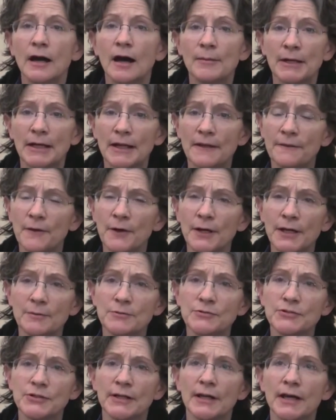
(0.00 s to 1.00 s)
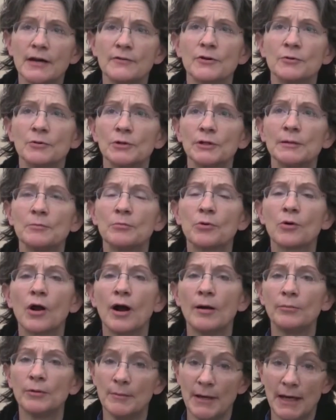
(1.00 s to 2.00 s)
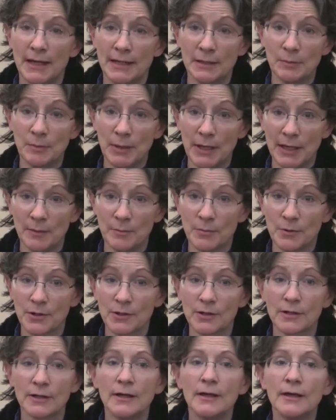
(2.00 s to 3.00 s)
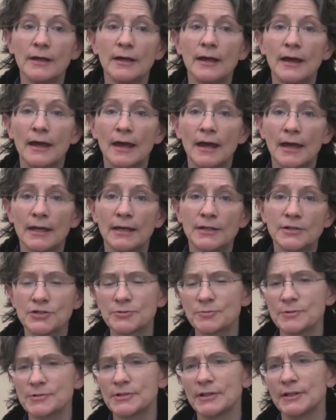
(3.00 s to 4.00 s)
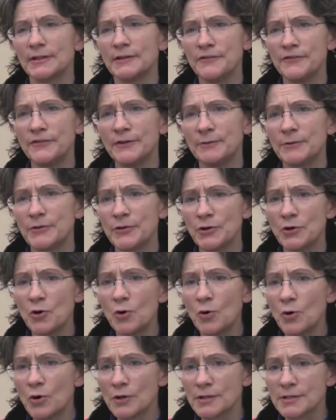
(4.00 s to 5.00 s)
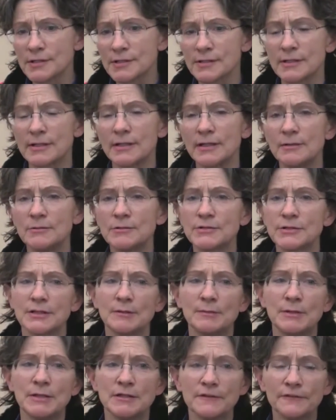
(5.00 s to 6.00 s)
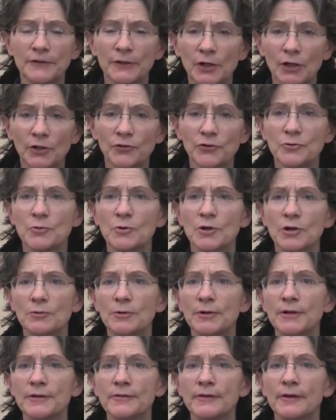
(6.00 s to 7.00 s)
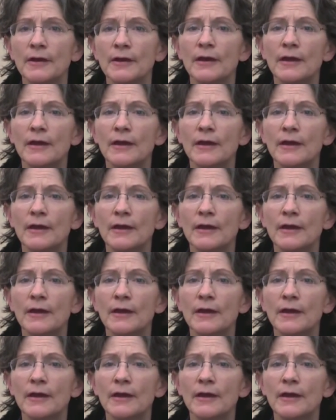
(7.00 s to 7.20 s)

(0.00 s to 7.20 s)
I mean, I thought he was going to have a really problematic paper, and it just wasn't going to fit with the course, and he was going to be difficult to work with.